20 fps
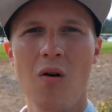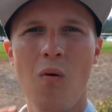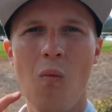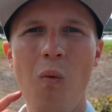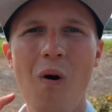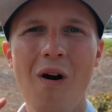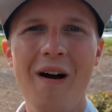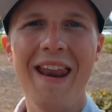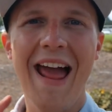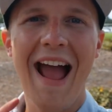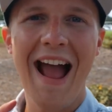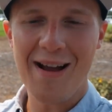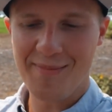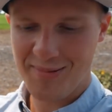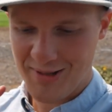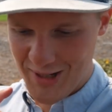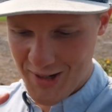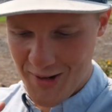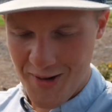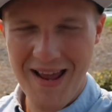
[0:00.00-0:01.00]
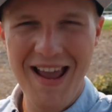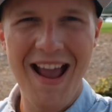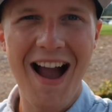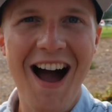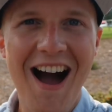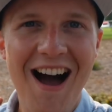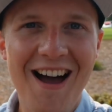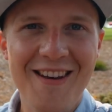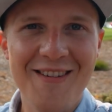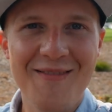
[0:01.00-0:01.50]
What an absolutely
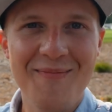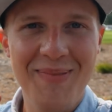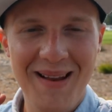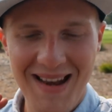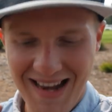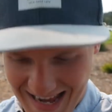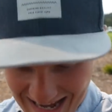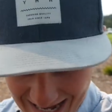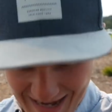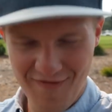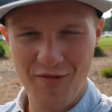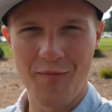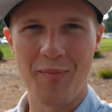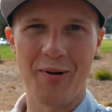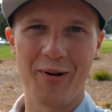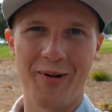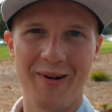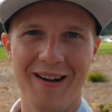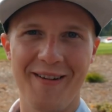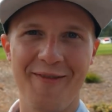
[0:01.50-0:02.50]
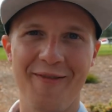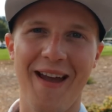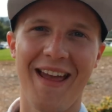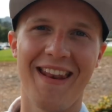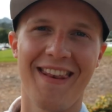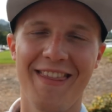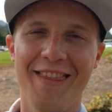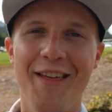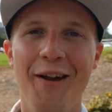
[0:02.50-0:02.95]
unbelievable event.